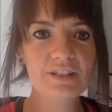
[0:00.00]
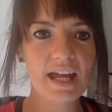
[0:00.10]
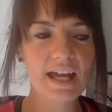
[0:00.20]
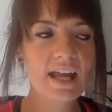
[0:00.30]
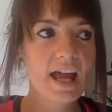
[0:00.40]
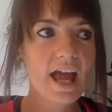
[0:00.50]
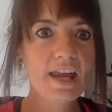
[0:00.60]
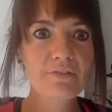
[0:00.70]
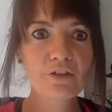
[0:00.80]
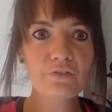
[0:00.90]
day, and
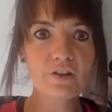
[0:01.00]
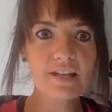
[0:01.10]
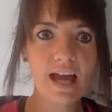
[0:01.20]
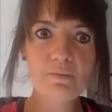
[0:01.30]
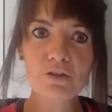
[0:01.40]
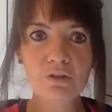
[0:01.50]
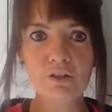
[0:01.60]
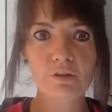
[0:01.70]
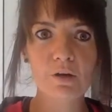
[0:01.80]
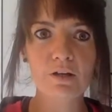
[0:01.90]
if you've got time, you can
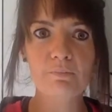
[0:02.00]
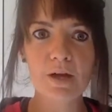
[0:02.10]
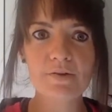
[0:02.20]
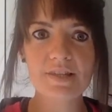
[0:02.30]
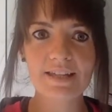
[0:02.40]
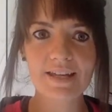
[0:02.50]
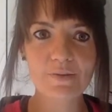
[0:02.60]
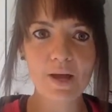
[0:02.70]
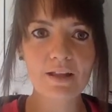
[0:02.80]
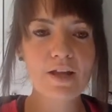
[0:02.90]
come on and post in it as
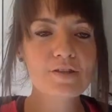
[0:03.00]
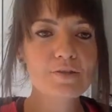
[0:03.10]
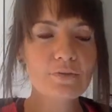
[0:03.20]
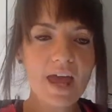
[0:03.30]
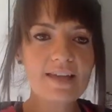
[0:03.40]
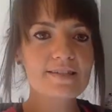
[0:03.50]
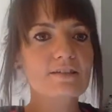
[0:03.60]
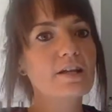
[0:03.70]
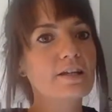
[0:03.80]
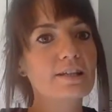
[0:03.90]
well. So they're still
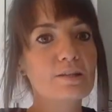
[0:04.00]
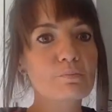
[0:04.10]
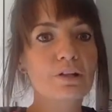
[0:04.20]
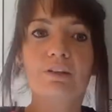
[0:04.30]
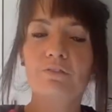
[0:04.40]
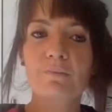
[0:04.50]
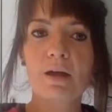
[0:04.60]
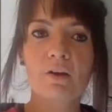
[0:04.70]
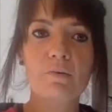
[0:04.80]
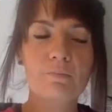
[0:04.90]
earning the money from that
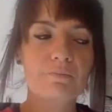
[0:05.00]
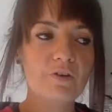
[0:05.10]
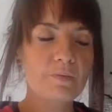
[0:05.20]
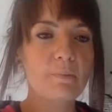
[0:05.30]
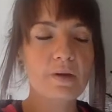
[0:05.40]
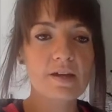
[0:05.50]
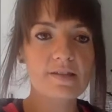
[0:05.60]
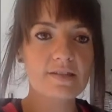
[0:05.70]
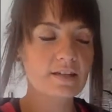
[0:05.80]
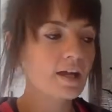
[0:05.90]

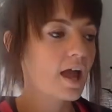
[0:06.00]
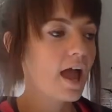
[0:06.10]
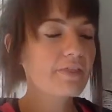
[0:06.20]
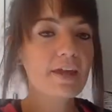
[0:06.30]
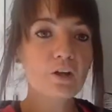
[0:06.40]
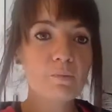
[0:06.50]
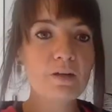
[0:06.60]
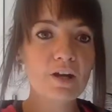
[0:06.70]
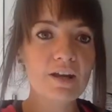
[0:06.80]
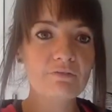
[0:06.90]
person, and they're coming
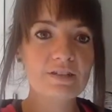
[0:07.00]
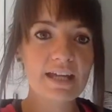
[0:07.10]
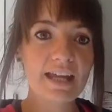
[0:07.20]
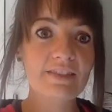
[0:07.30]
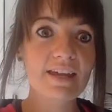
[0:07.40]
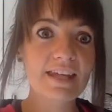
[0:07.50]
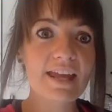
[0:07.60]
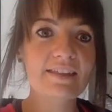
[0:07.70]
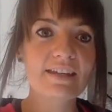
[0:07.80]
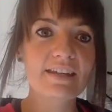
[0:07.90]
on every day, and
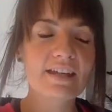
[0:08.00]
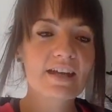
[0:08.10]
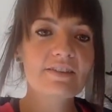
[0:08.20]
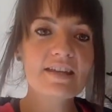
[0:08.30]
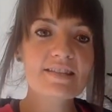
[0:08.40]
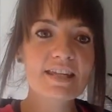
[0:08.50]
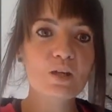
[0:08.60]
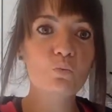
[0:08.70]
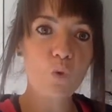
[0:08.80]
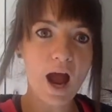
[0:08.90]
they're
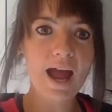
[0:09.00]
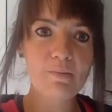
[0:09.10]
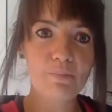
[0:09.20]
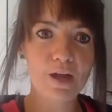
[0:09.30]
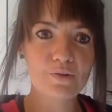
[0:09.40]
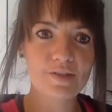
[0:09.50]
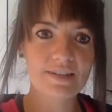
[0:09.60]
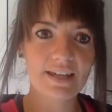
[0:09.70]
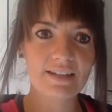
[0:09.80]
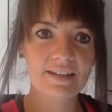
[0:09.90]
seeing what I'm
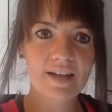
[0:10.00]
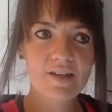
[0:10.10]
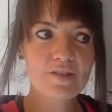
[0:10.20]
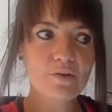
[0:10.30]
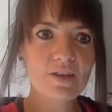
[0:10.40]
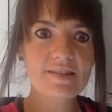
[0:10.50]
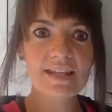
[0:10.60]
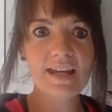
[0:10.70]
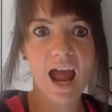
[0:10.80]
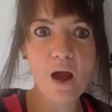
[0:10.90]
posting. So they're
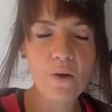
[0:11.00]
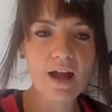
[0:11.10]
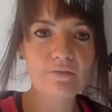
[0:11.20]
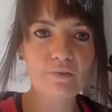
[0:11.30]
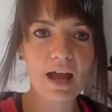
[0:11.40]
seeing how I